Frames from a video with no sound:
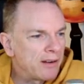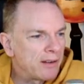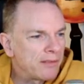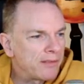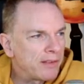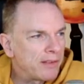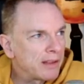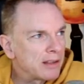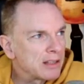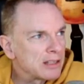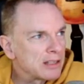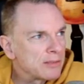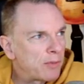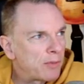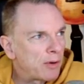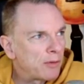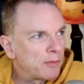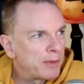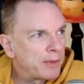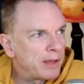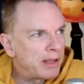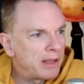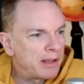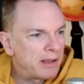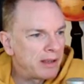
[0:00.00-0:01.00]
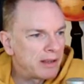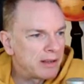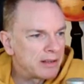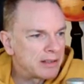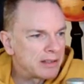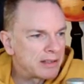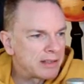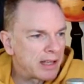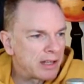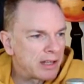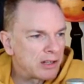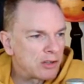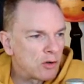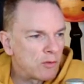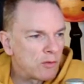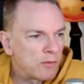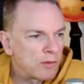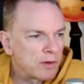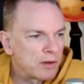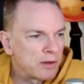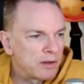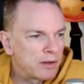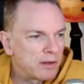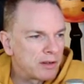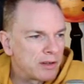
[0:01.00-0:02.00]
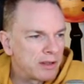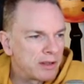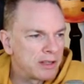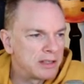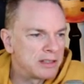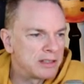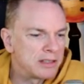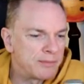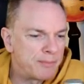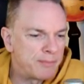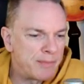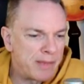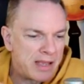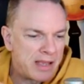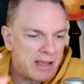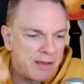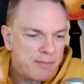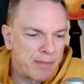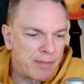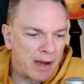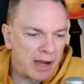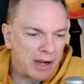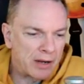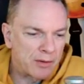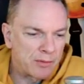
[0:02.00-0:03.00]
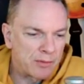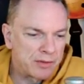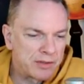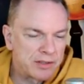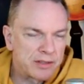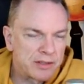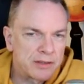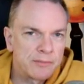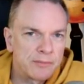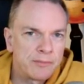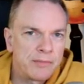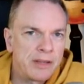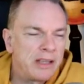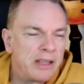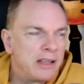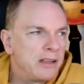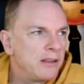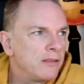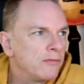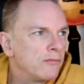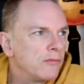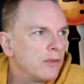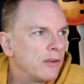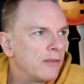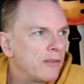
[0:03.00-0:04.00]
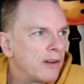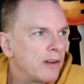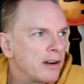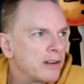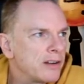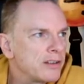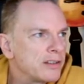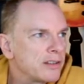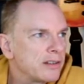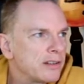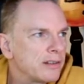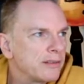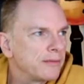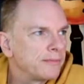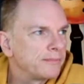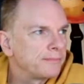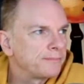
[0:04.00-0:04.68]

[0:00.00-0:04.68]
I think is probably sent over is me backwards, me reversed.